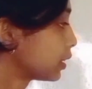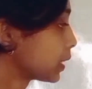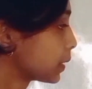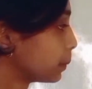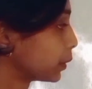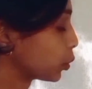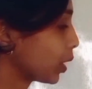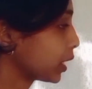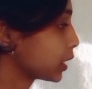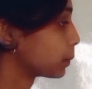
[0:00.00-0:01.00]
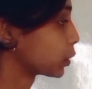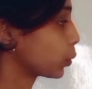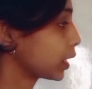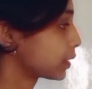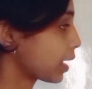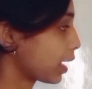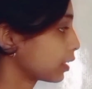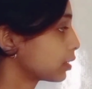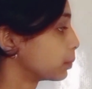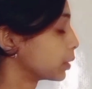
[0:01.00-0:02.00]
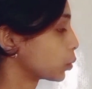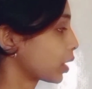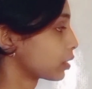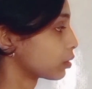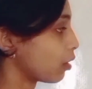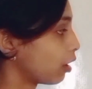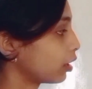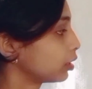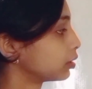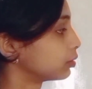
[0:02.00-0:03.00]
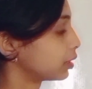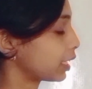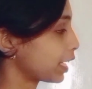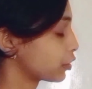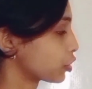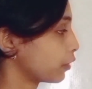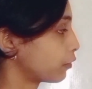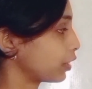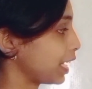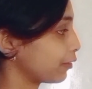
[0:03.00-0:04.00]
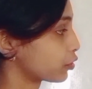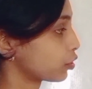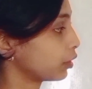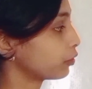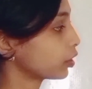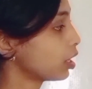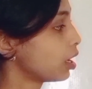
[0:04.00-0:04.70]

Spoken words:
this is bitwise and bitwise or, right shift, left shift,